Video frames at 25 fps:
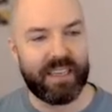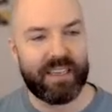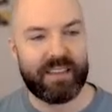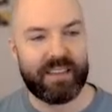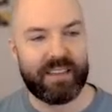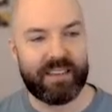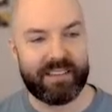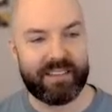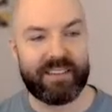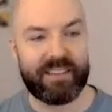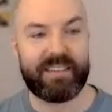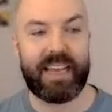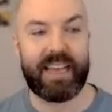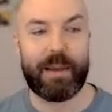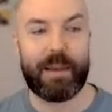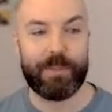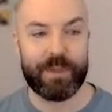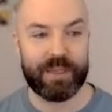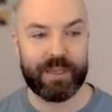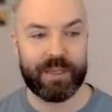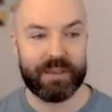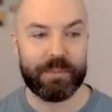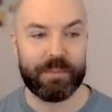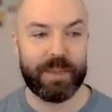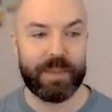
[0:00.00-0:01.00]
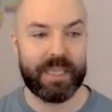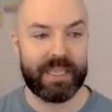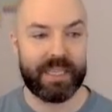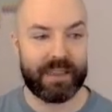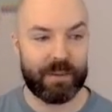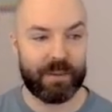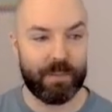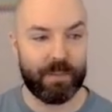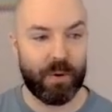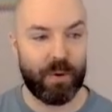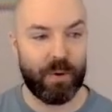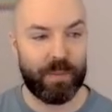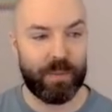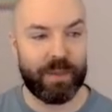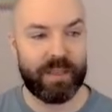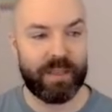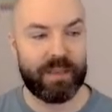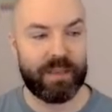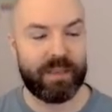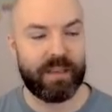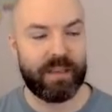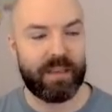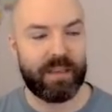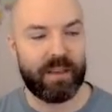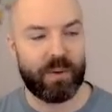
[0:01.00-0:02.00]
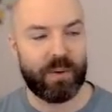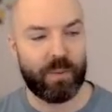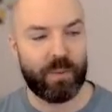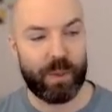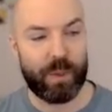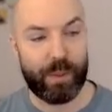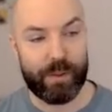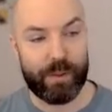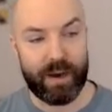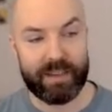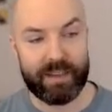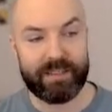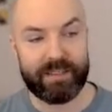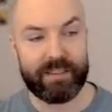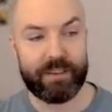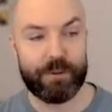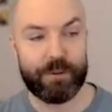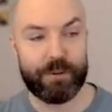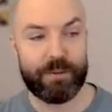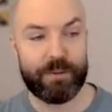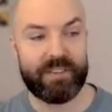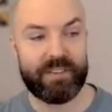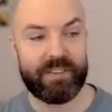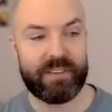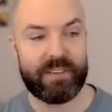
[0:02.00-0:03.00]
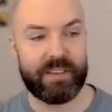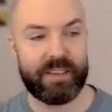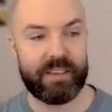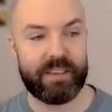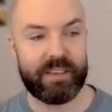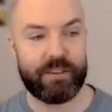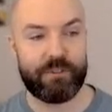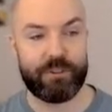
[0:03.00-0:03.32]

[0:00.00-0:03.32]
This is happening to me at the moment with thoughts increasing,